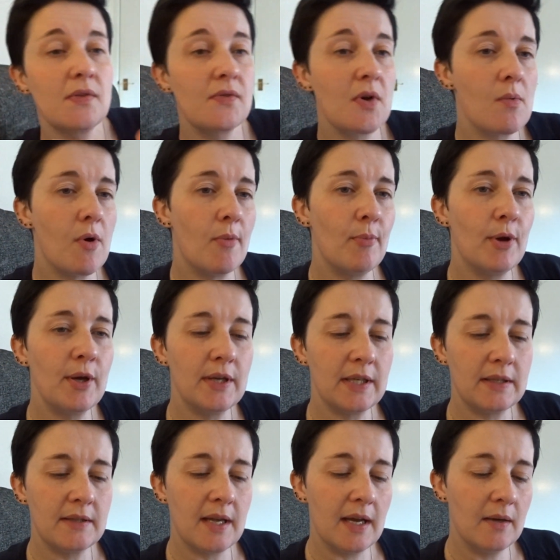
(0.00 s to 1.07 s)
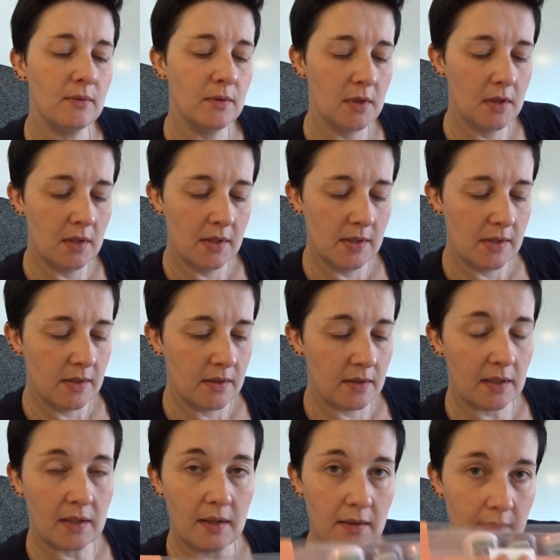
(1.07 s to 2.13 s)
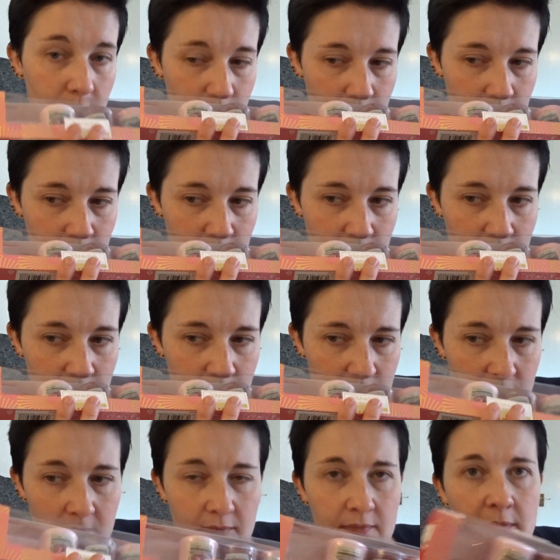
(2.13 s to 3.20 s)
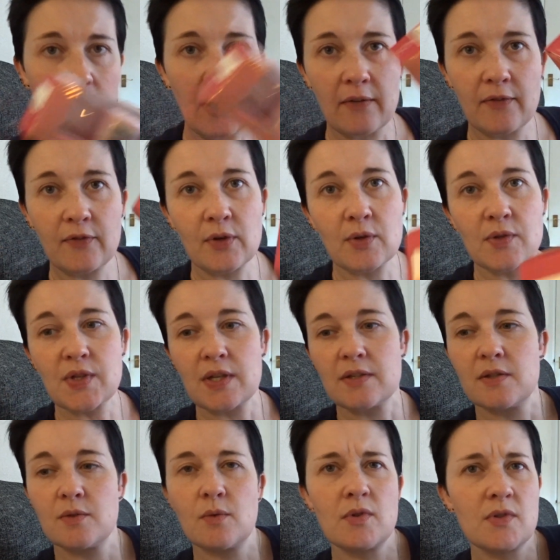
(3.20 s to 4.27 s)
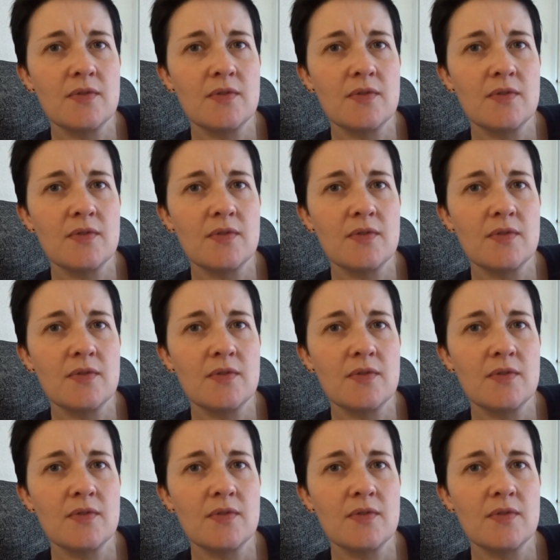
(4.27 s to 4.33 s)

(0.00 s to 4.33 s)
I've got one burning now. little like fruit centre.